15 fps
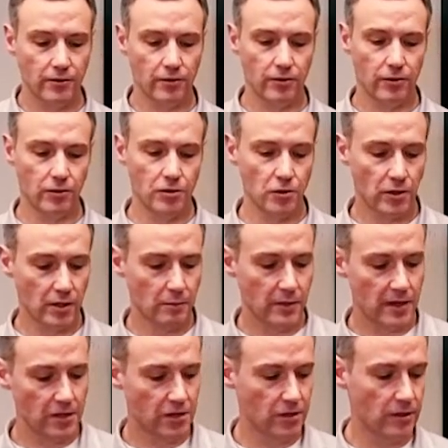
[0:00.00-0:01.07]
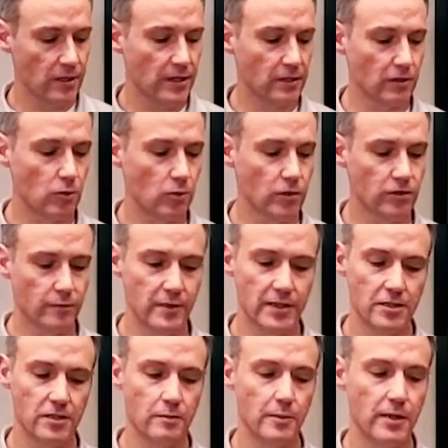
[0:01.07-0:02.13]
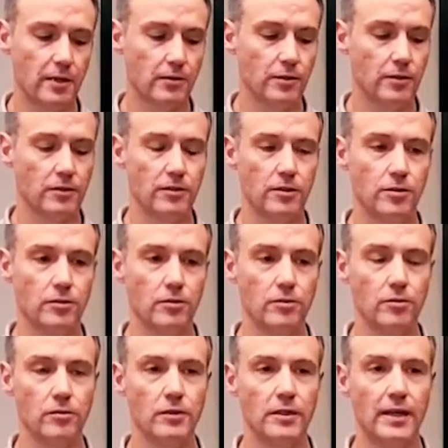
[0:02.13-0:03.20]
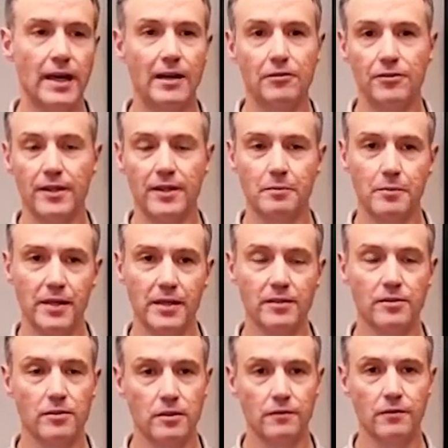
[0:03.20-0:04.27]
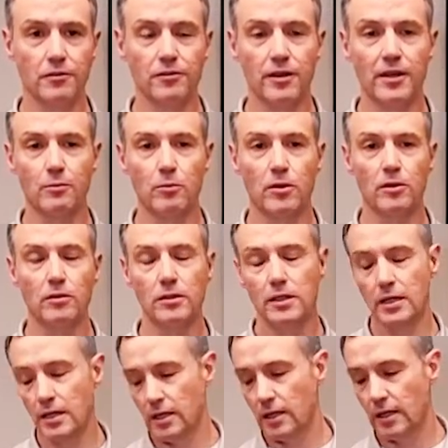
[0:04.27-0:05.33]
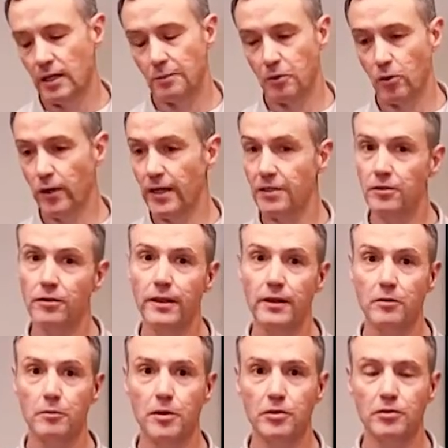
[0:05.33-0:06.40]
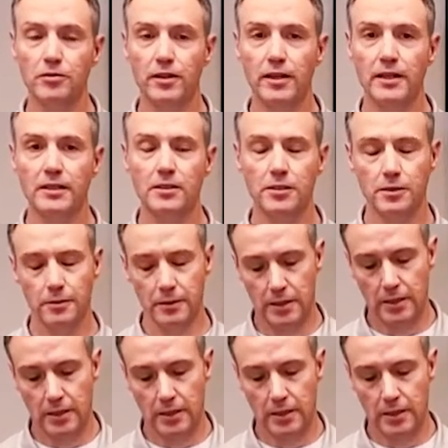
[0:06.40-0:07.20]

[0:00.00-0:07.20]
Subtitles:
So you can measure in, of course, from the edge of the belt to the outside base of the sidewall. Go ahead and do that on both sides.